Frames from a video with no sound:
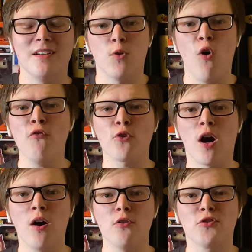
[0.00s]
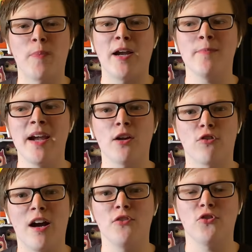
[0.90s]
Overall, Spider-Man
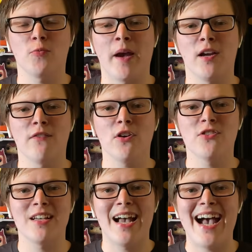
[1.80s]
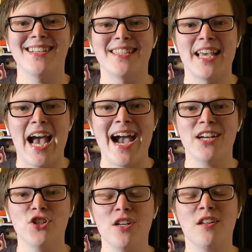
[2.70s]
Across the Spider-Verse has the
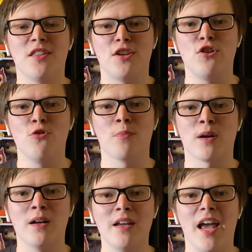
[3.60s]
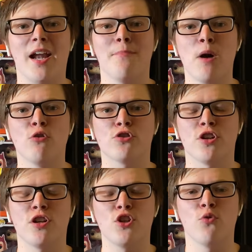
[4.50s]
action, the humor, and
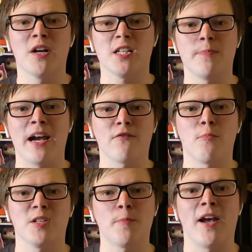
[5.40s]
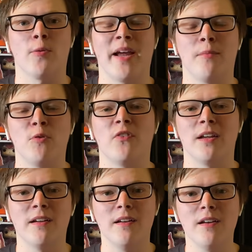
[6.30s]
emotion you would expect from a Spider-Man
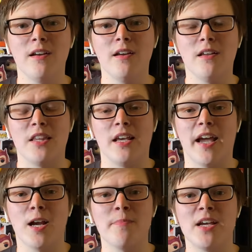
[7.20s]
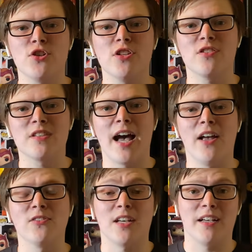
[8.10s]
movie. The animation
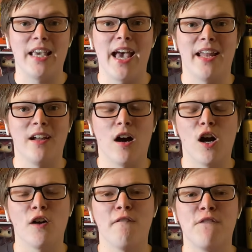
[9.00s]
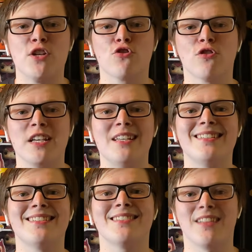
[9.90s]
styles, again, are visually
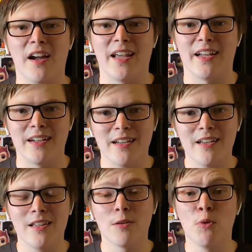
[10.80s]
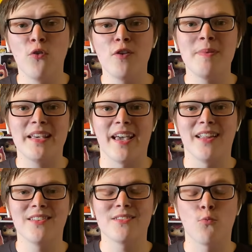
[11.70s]
stunning. The movie
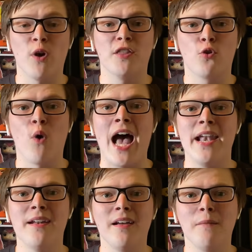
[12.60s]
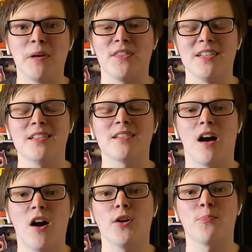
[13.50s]
begins with Gwen, but this is
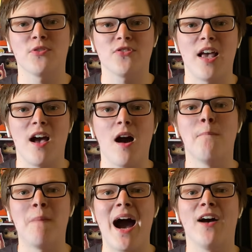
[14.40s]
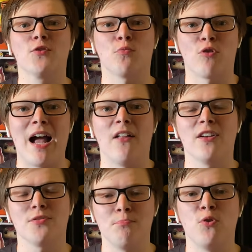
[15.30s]
100% a Miles
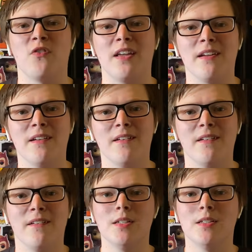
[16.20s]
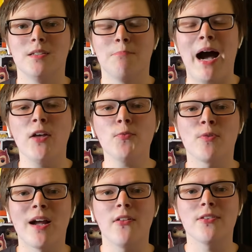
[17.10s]
Morales movie. Miles
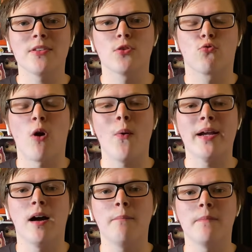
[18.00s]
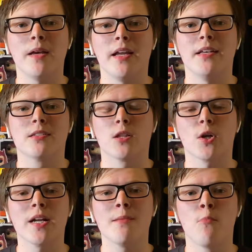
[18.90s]
Morales is growing up, and he's
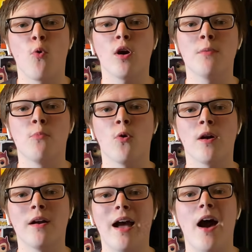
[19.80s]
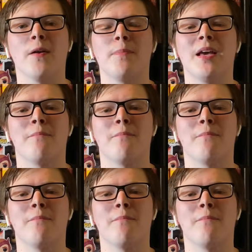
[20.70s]
learning more and more how to be a